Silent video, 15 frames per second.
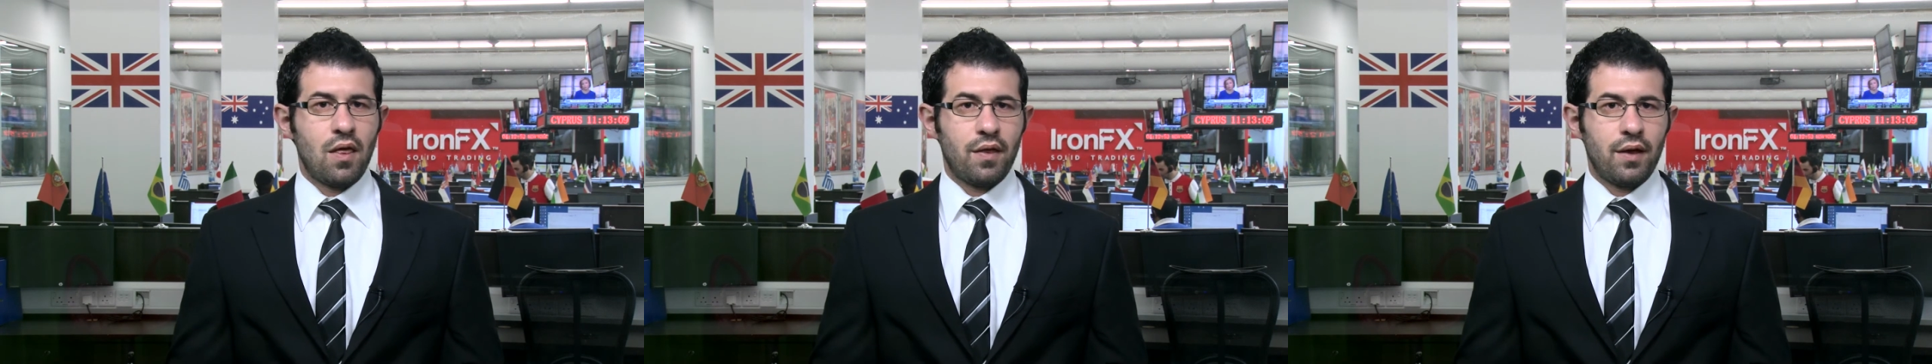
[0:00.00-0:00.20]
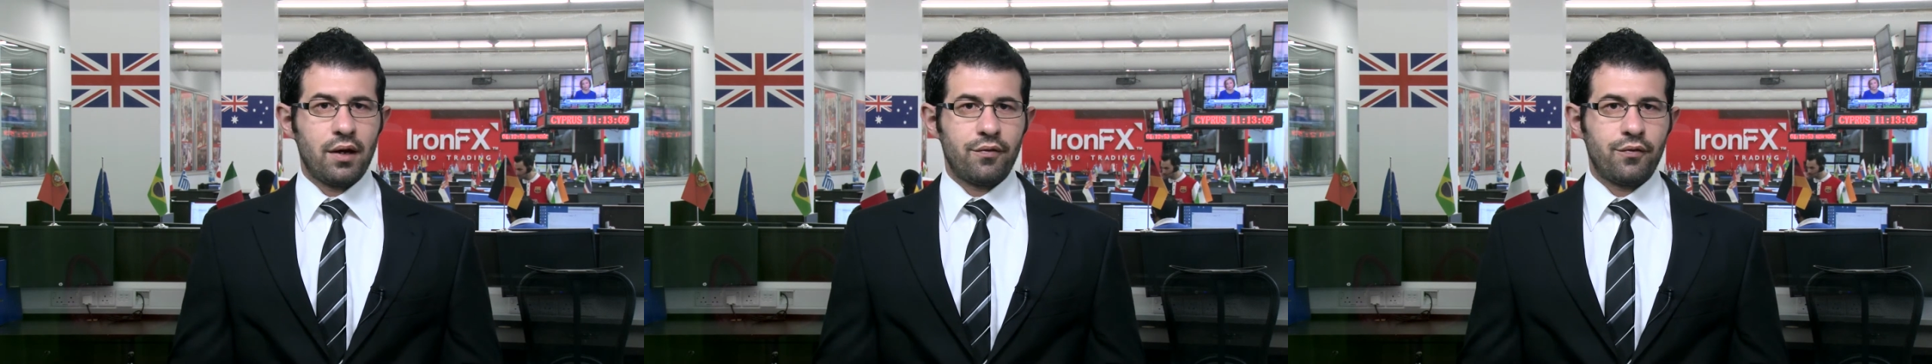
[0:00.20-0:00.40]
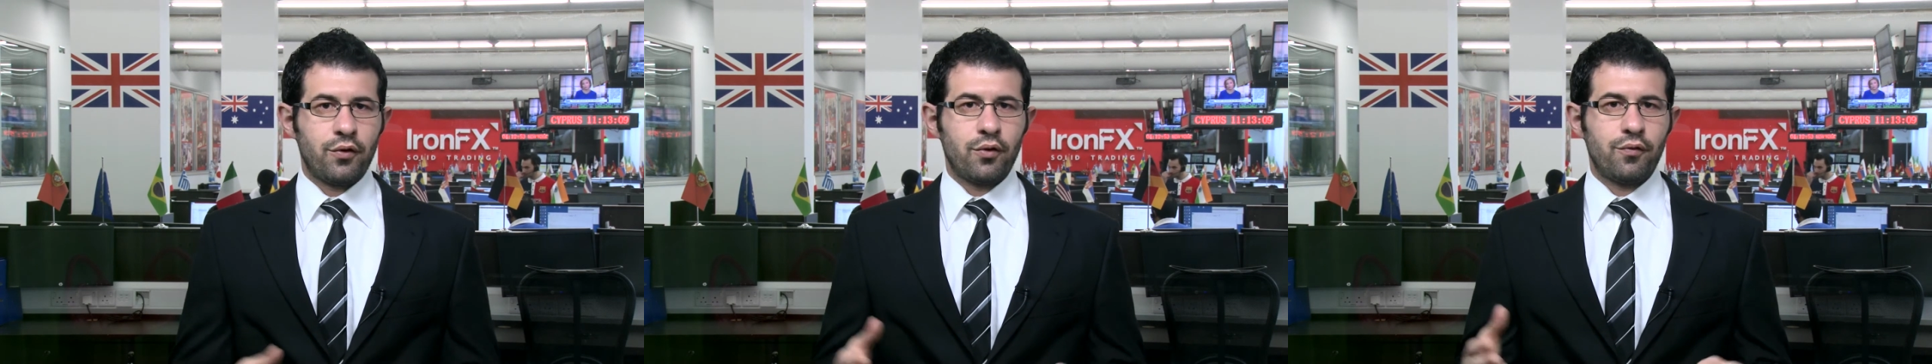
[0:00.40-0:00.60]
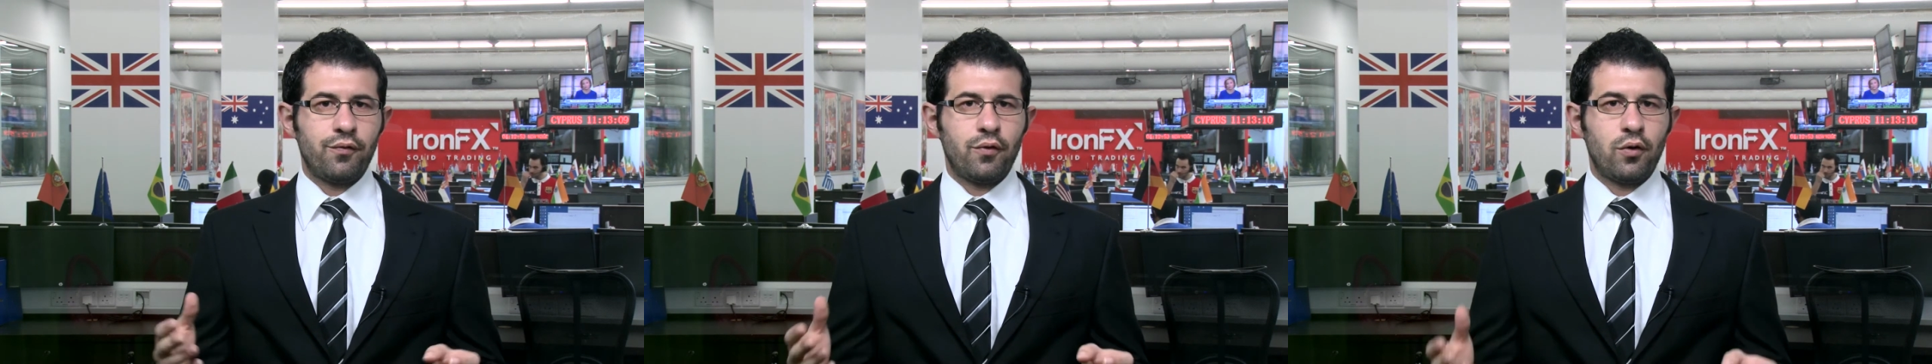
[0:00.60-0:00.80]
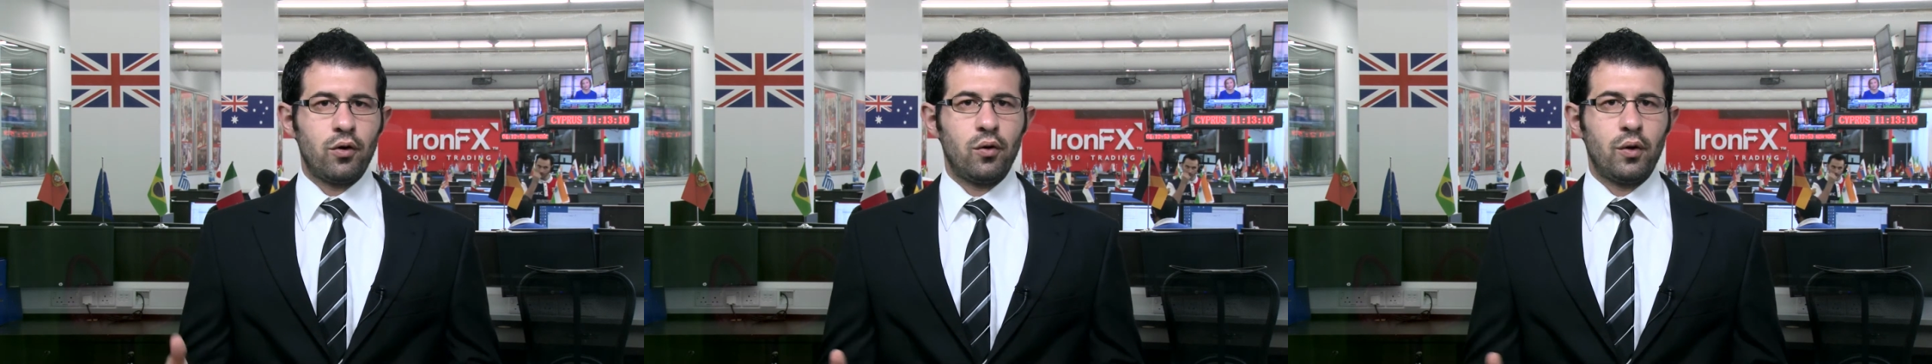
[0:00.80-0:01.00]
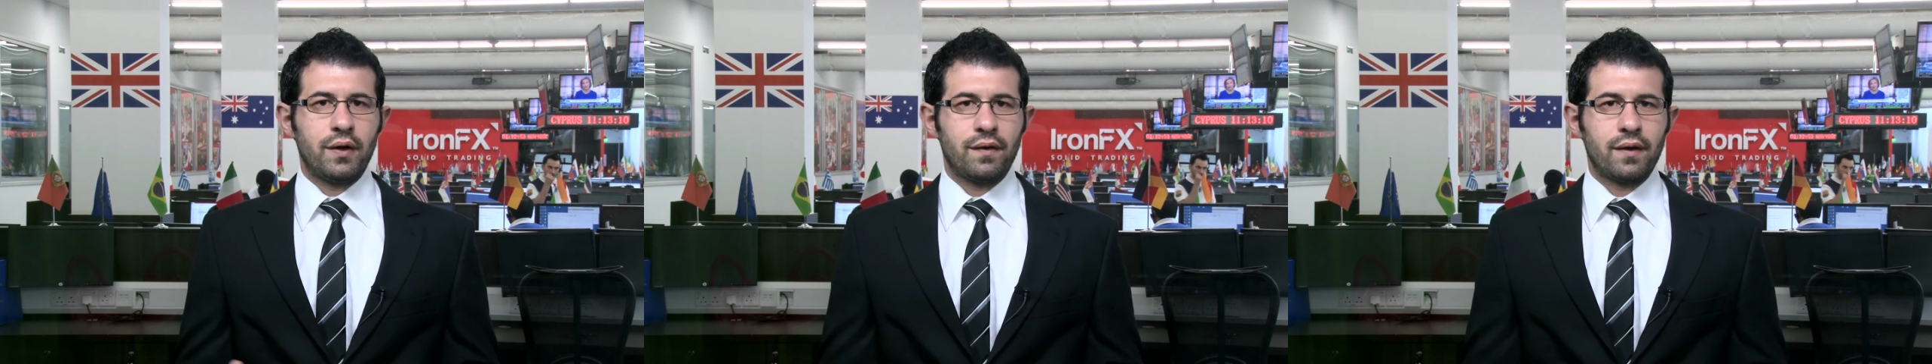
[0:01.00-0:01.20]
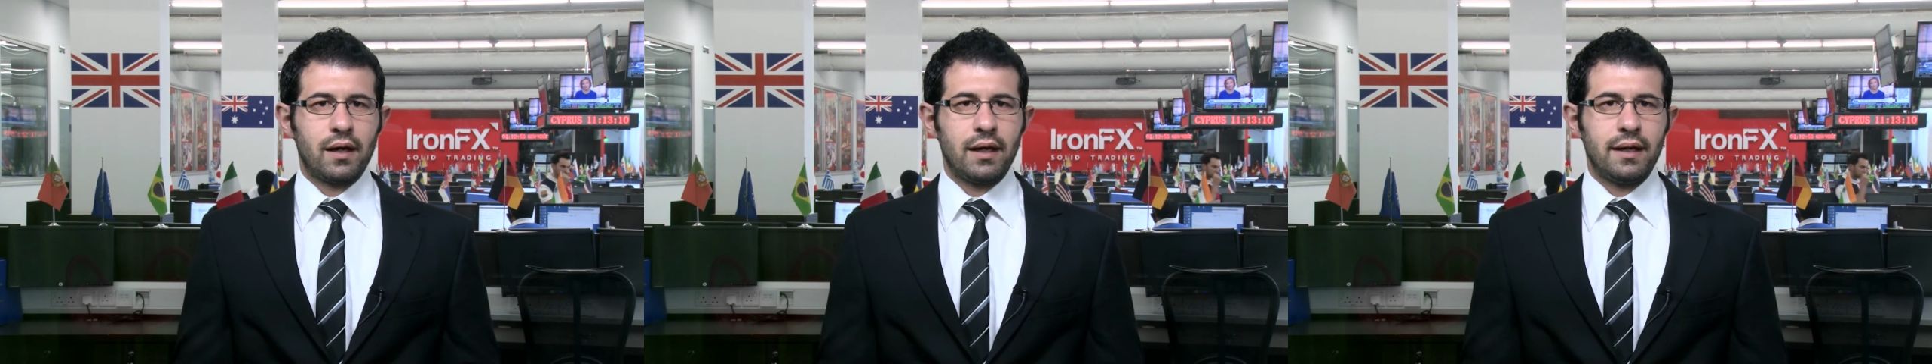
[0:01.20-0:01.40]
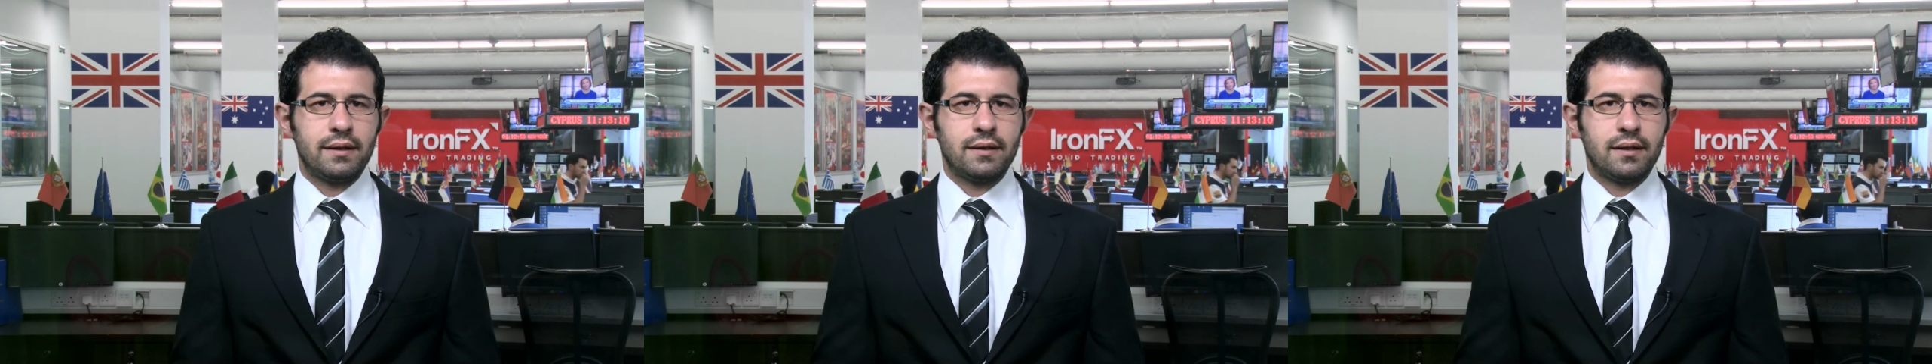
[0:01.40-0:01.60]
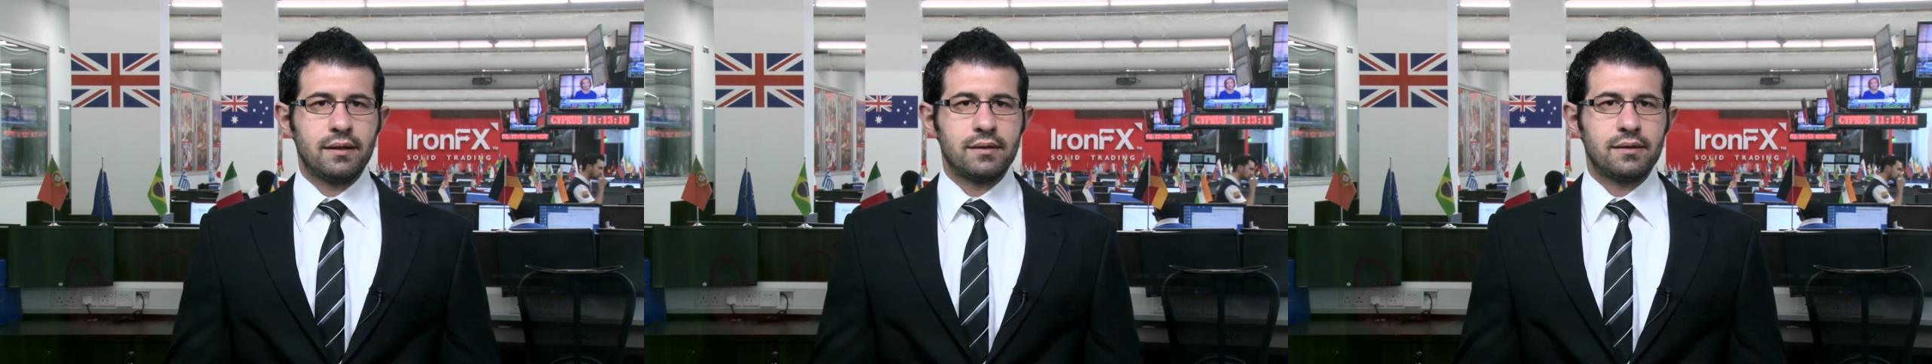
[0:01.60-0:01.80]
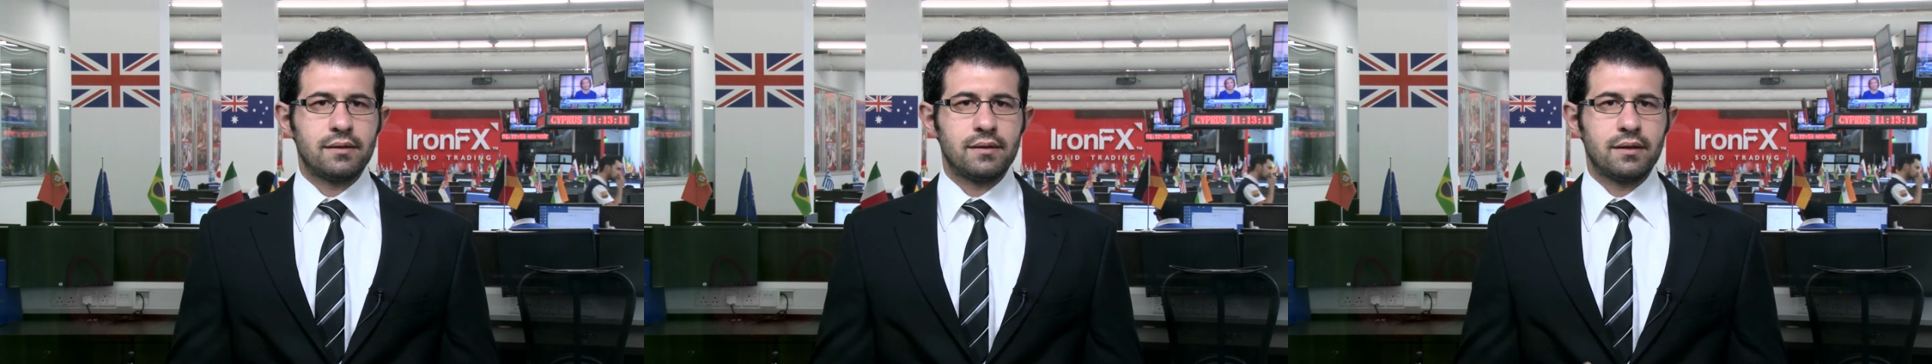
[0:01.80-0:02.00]
Therefore, following the
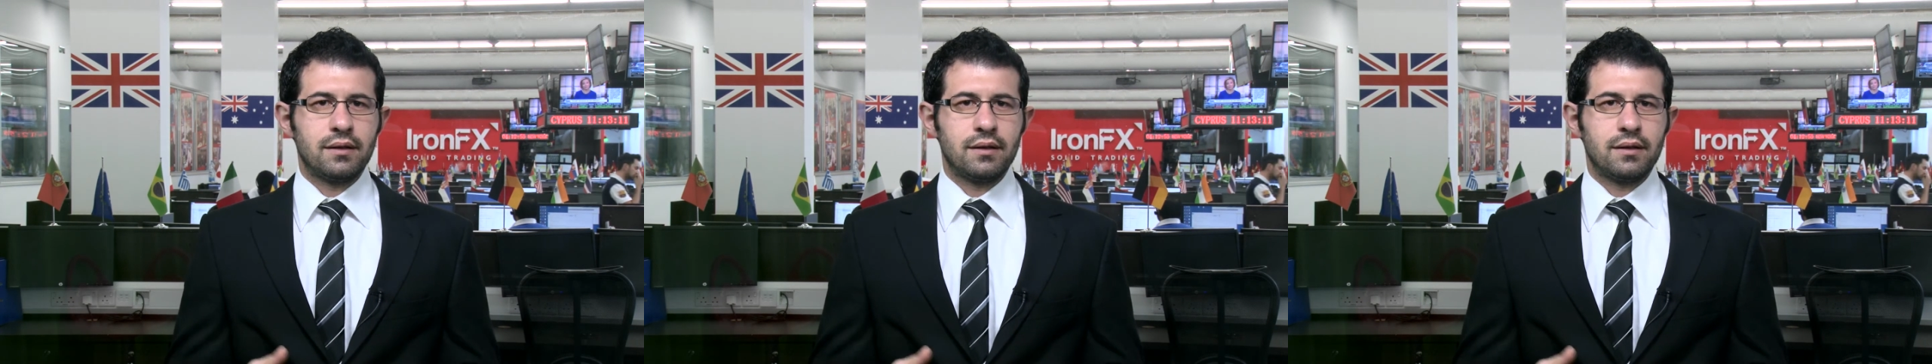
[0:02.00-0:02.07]
latest